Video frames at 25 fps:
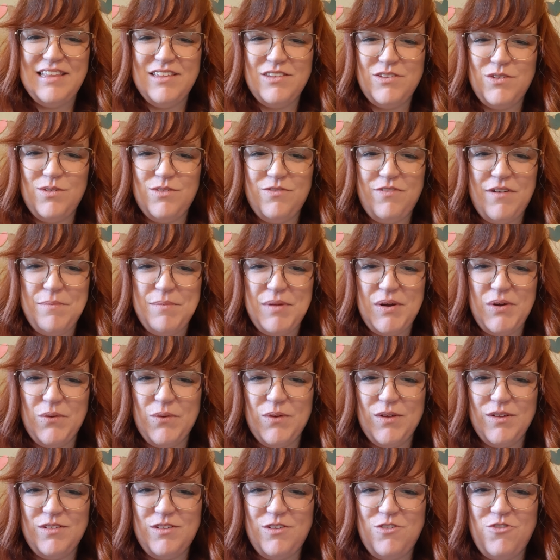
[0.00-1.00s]
This is from an
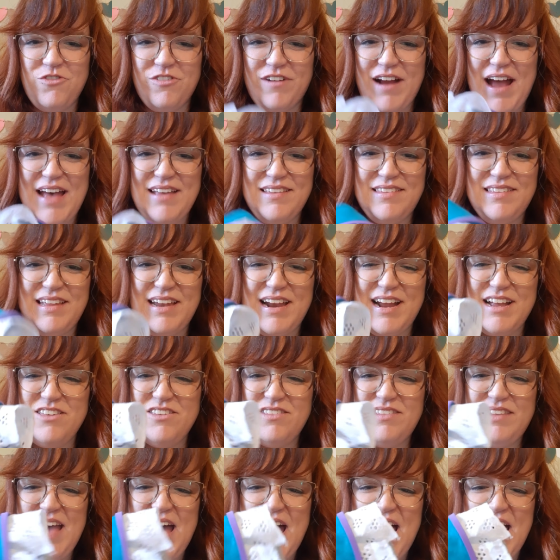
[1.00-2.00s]
old dress that I
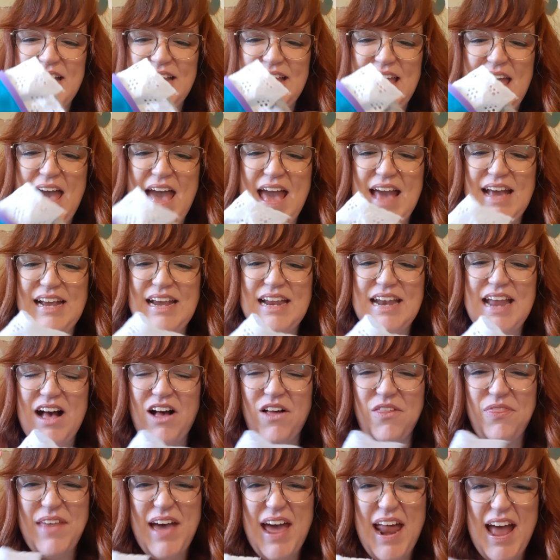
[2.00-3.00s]
just had hanging out that